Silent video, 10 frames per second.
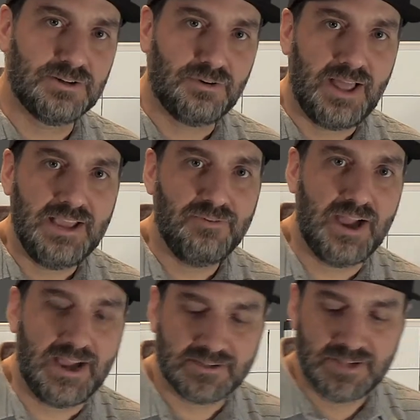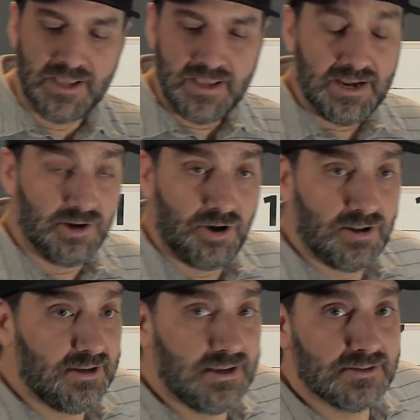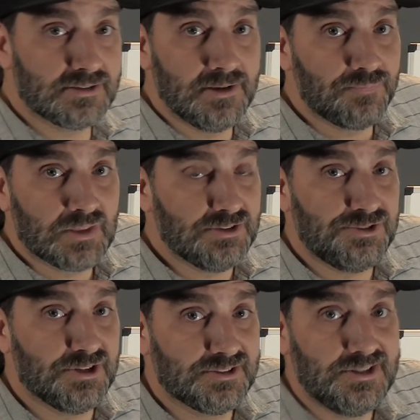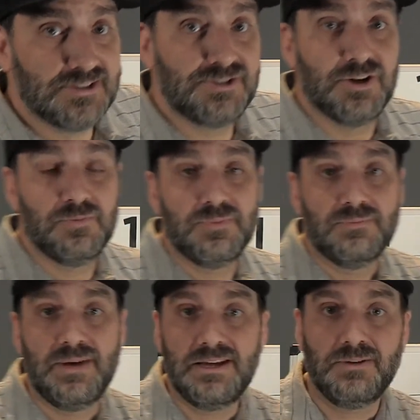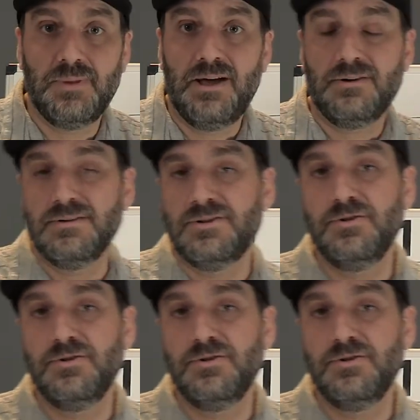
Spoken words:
little life hacks. And all it is, it's just dish soap, baking powder, and